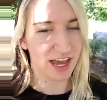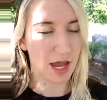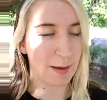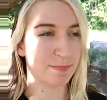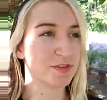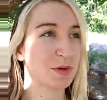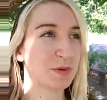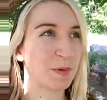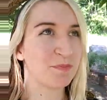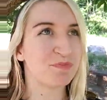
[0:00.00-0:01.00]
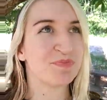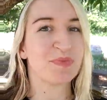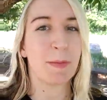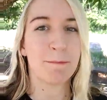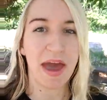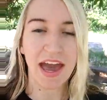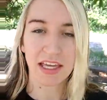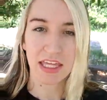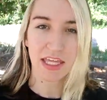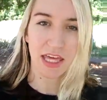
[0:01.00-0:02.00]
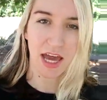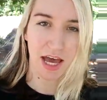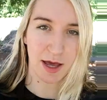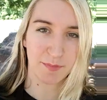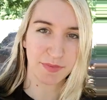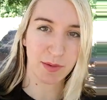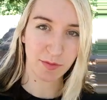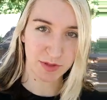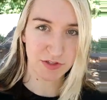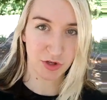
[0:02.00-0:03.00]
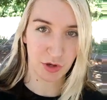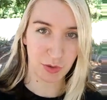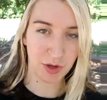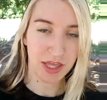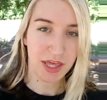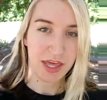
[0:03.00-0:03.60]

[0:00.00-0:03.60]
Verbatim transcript: Um, so back um, a couple months ago,